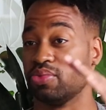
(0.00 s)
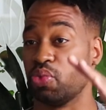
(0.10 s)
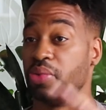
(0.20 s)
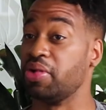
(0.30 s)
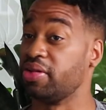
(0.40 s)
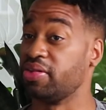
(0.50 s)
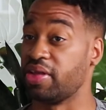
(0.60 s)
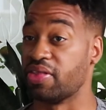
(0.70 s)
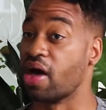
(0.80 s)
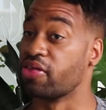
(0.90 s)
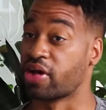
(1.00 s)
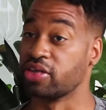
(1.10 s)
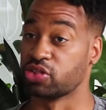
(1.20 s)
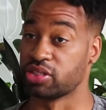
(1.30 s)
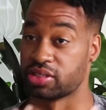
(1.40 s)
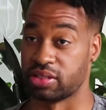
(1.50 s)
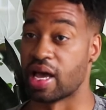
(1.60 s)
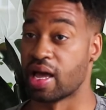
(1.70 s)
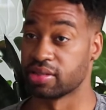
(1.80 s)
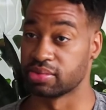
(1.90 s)
women in the other countries,
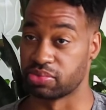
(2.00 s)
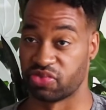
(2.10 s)
not